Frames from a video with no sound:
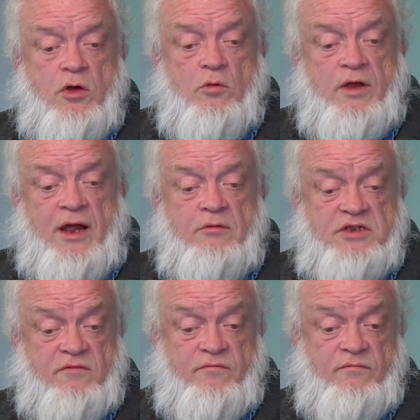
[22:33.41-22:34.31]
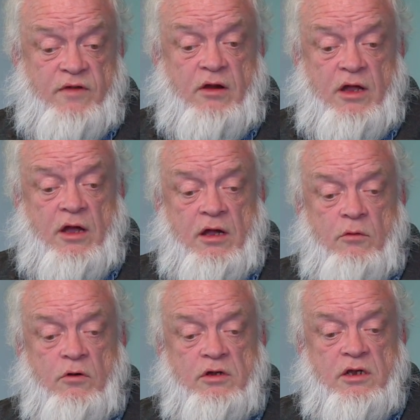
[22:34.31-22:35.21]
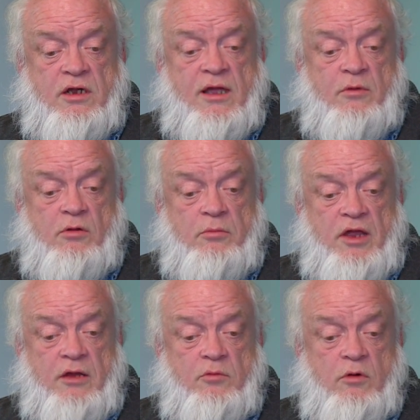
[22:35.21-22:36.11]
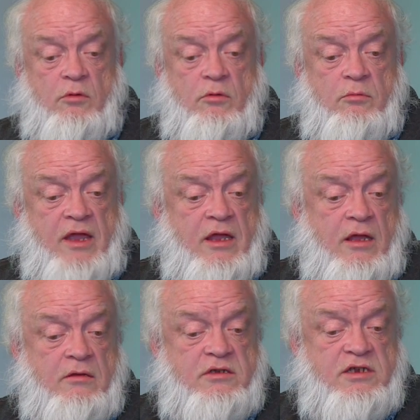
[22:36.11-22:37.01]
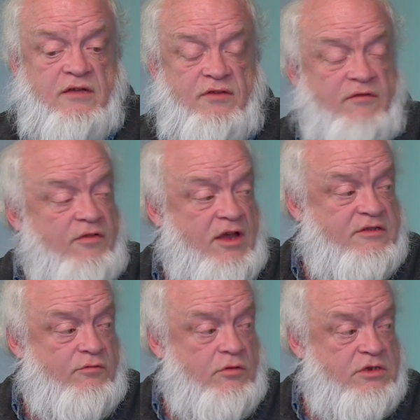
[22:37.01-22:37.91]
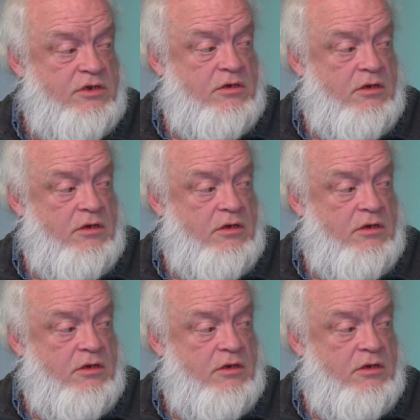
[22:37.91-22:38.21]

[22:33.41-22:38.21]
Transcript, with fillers: When I was very young, I worked in a chemical plant where we were making TV phosphors,